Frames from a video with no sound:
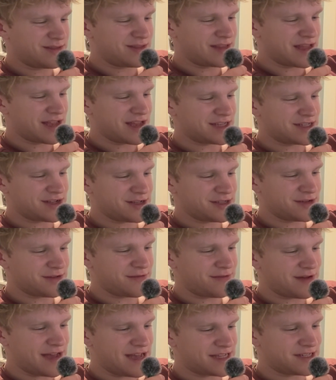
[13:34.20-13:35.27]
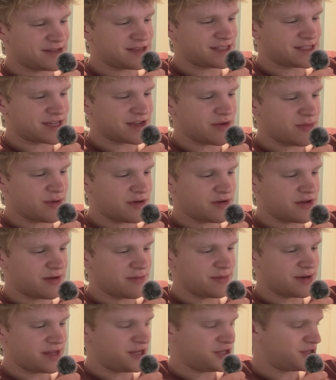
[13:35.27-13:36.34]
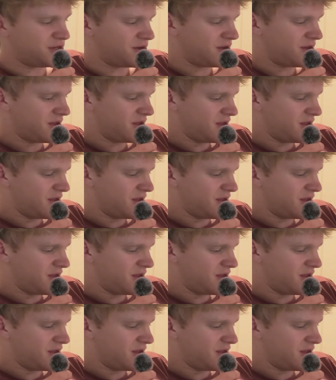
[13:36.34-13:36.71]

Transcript: that it's also fast, so it's like a weird combination.